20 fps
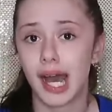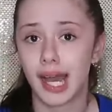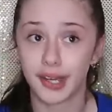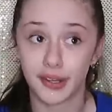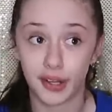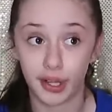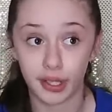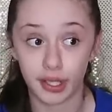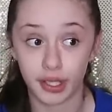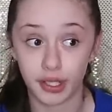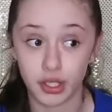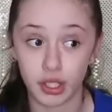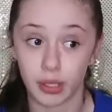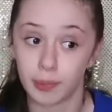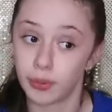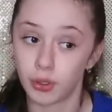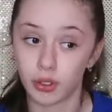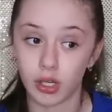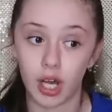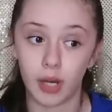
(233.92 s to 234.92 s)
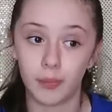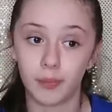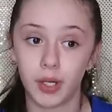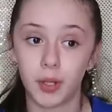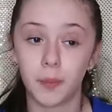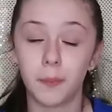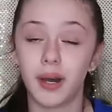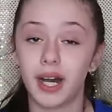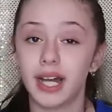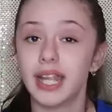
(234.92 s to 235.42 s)
I call it a triple
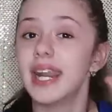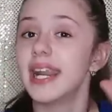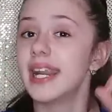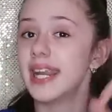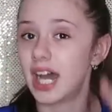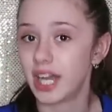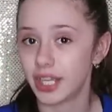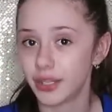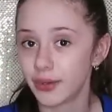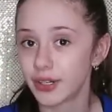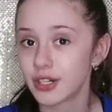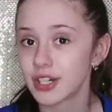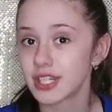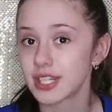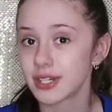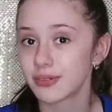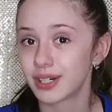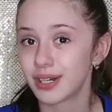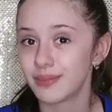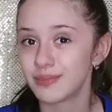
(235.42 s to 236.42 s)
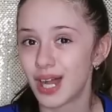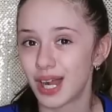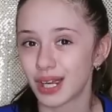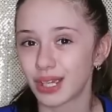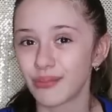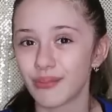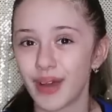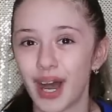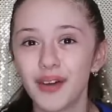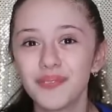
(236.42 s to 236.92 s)
combo, but now you understand what I'm
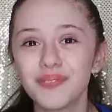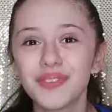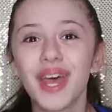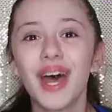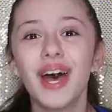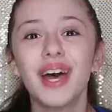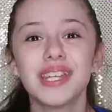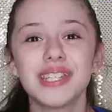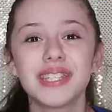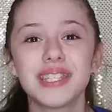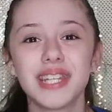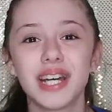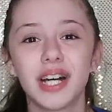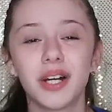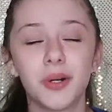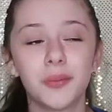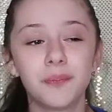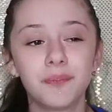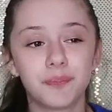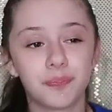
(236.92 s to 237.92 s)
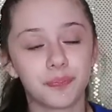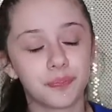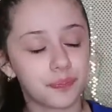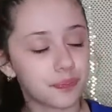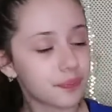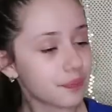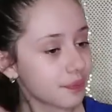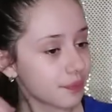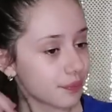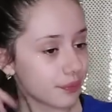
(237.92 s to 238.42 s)
talking about. So
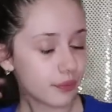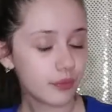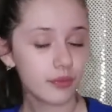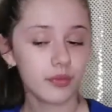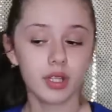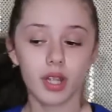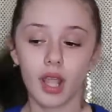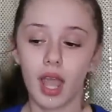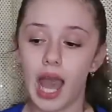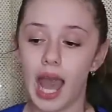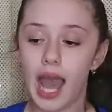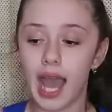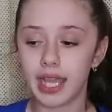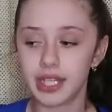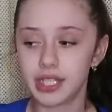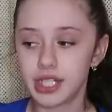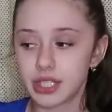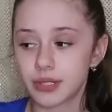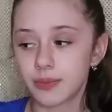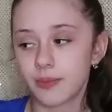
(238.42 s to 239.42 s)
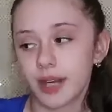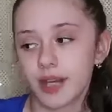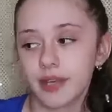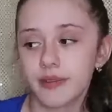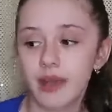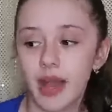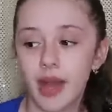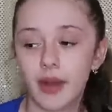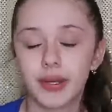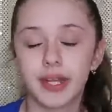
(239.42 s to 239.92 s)
I just went
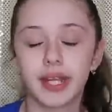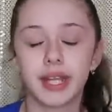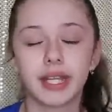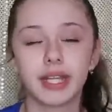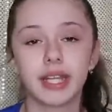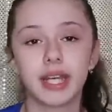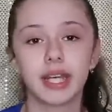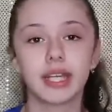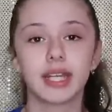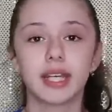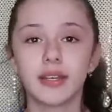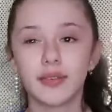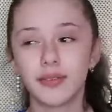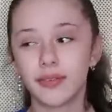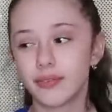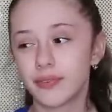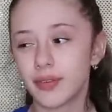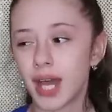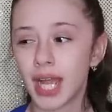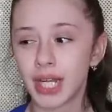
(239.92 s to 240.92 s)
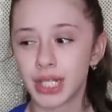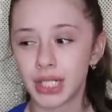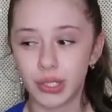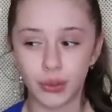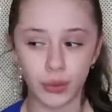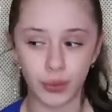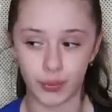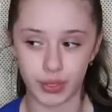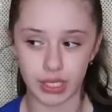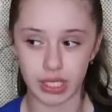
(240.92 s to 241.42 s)
around, and it, I
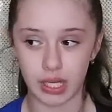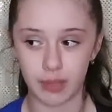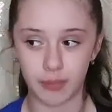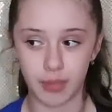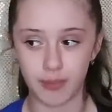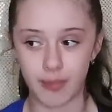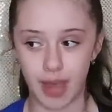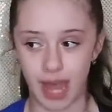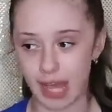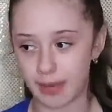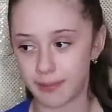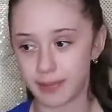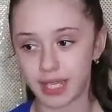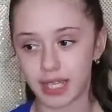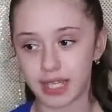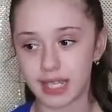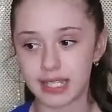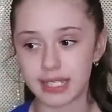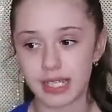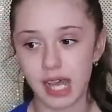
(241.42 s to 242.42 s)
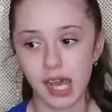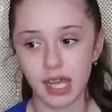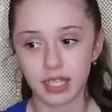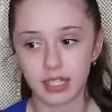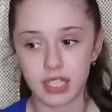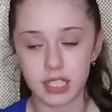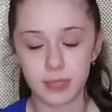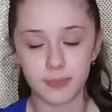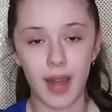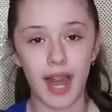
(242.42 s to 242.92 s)
knew it was going to be bad because
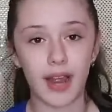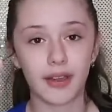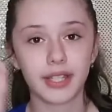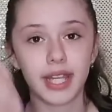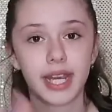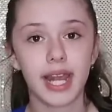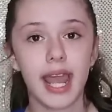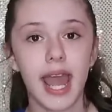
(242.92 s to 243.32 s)
the spiral that